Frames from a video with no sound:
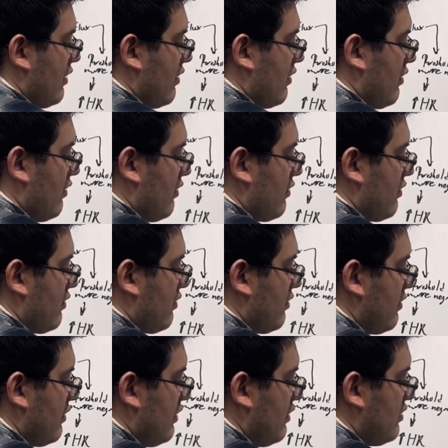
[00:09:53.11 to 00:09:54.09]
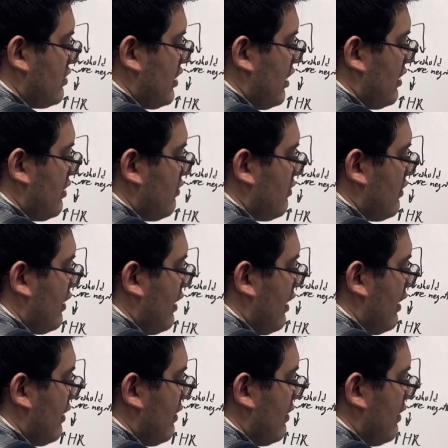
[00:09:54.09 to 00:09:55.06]
They're channels
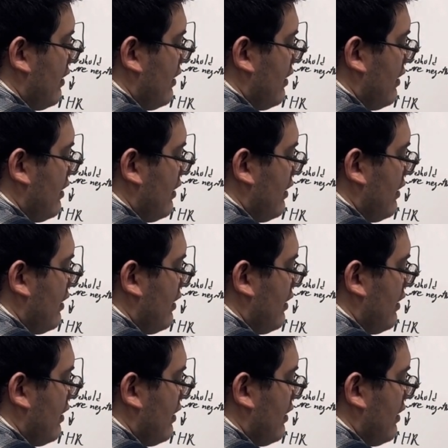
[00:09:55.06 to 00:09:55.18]
that